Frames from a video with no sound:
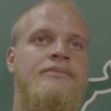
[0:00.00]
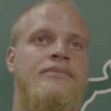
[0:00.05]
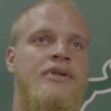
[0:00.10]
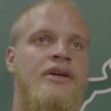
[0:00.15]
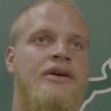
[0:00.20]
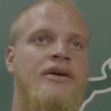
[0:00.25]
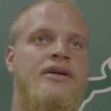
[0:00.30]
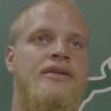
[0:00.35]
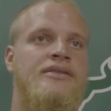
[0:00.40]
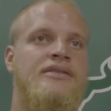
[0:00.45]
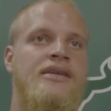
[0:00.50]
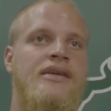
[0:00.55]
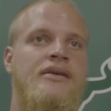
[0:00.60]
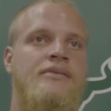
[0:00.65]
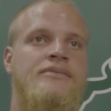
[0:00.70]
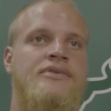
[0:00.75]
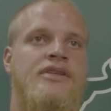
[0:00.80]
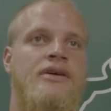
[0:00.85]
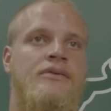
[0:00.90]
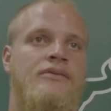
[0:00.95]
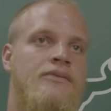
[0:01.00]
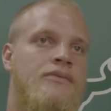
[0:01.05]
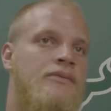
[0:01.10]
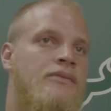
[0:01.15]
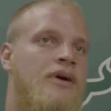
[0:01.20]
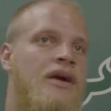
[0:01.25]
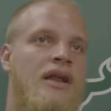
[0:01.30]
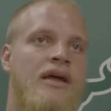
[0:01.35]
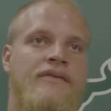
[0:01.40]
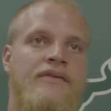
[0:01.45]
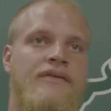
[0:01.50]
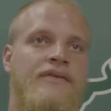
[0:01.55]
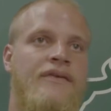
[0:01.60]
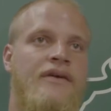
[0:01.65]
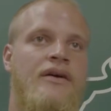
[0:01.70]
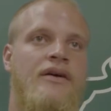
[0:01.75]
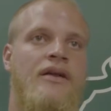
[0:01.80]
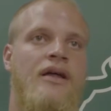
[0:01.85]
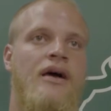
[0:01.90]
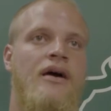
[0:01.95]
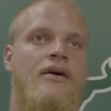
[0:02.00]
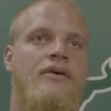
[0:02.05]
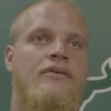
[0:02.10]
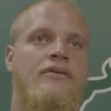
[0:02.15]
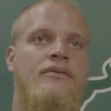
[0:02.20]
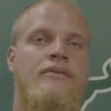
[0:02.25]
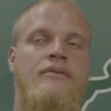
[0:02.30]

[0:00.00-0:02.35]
They're a good team, so we're going to have to figure it out.